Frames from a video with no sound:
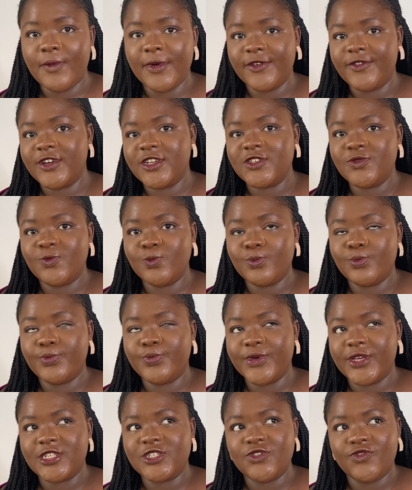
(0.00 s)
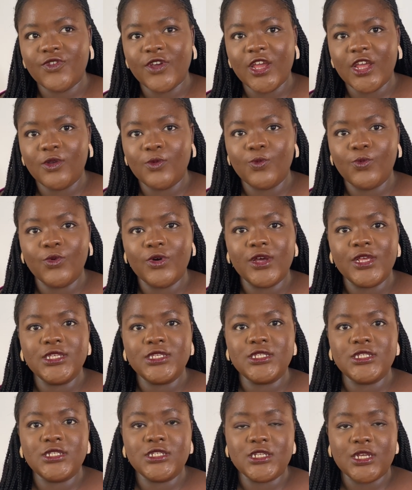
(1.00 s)
My first best friend
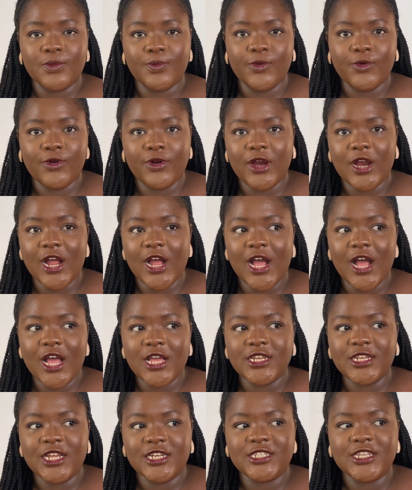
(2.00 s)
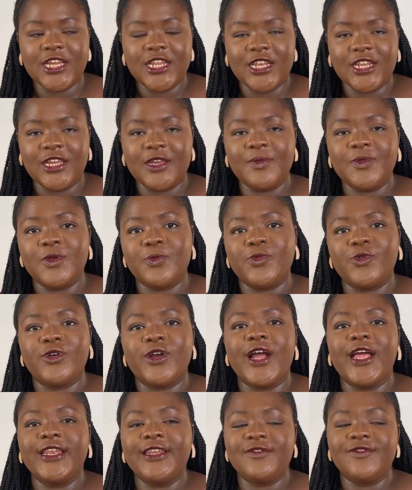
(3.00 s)
was Deborah. That's her name,
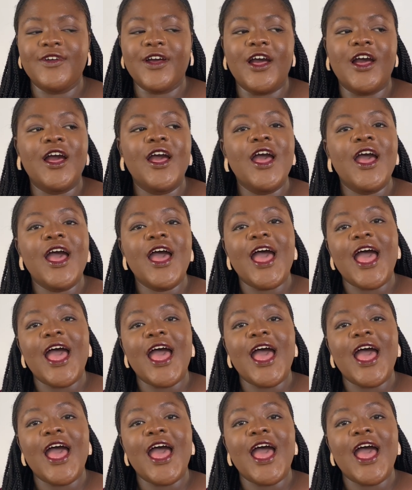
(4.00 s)
Deborah Alifa.